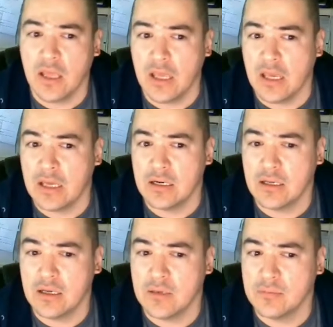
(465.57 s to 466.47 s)

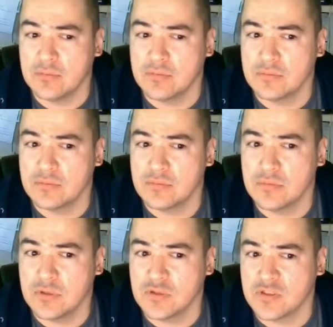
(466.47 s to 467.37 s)
And
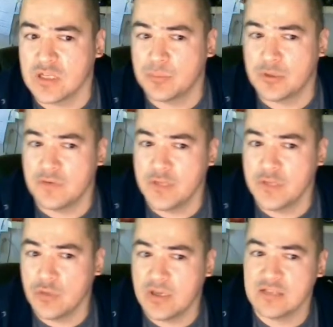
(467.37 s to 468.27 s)
there's a number of
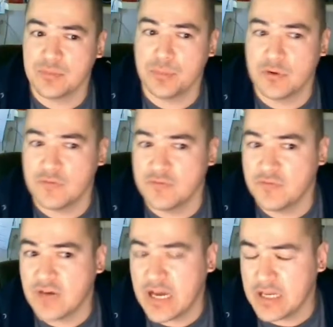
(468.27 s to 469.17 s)
U.S.
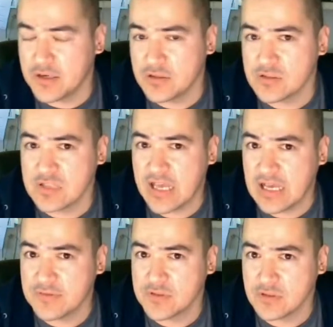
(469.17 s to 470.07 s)
providers that
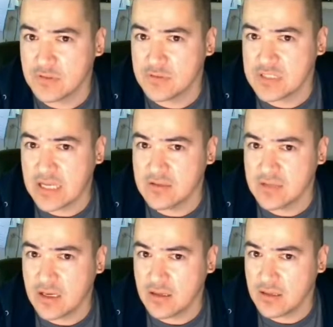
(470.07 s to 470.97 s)
have servers
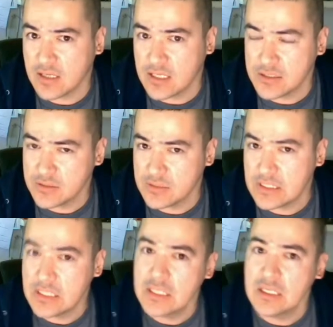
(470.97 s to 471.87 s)
outside of the
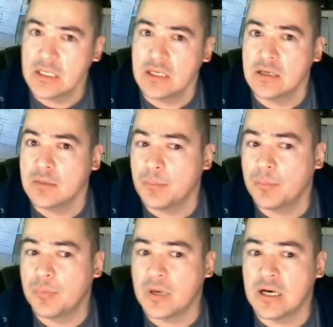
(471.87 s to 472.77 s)
country,
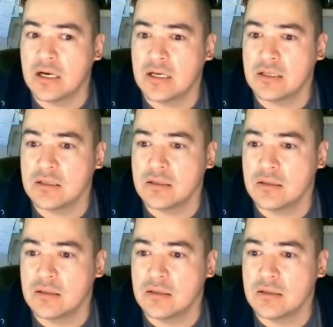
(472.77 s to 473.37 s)
but